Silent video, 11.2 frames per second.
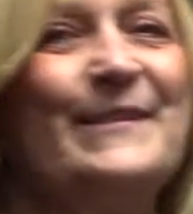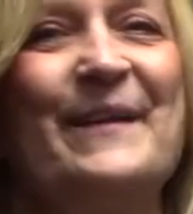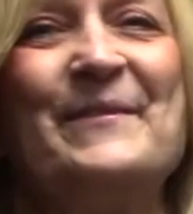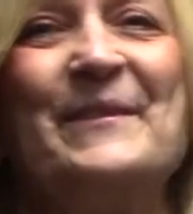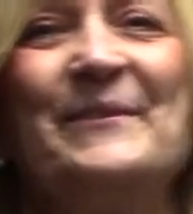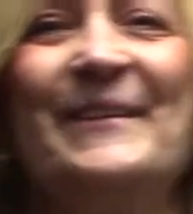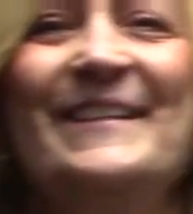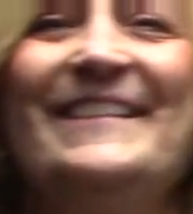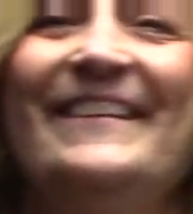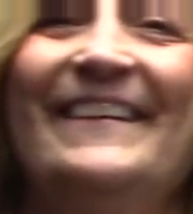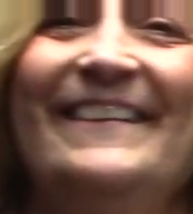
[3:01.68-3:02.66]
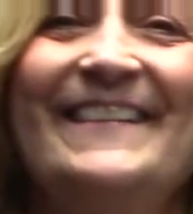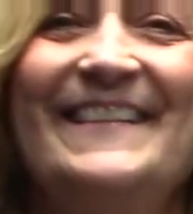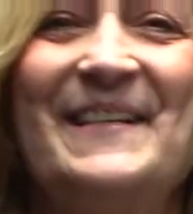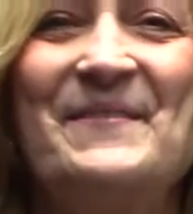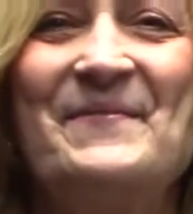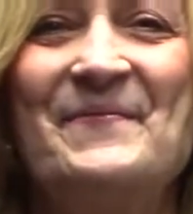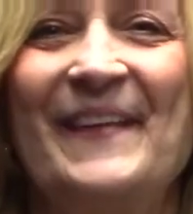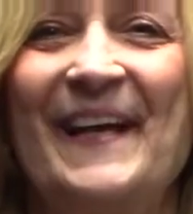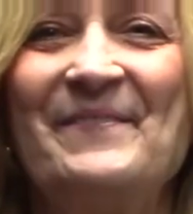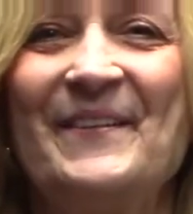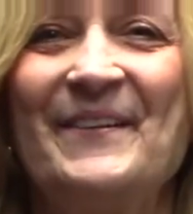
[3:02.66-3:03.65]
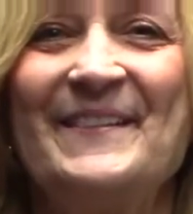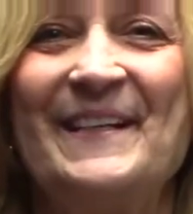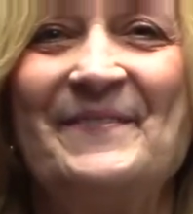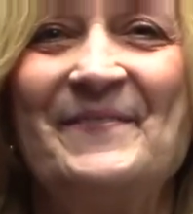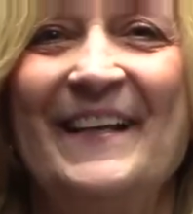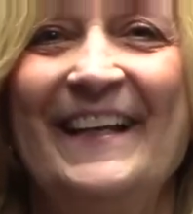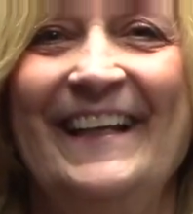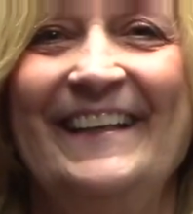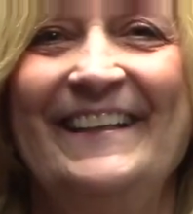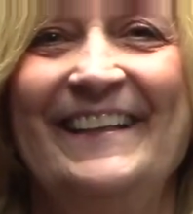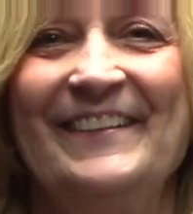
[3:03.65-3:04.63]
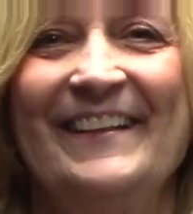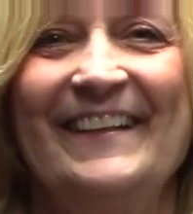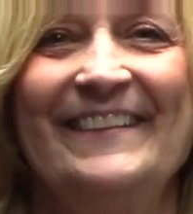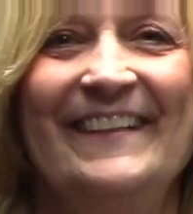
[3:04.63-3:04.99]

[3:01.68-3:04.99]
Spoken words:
comes to worse, you can always type those up into your little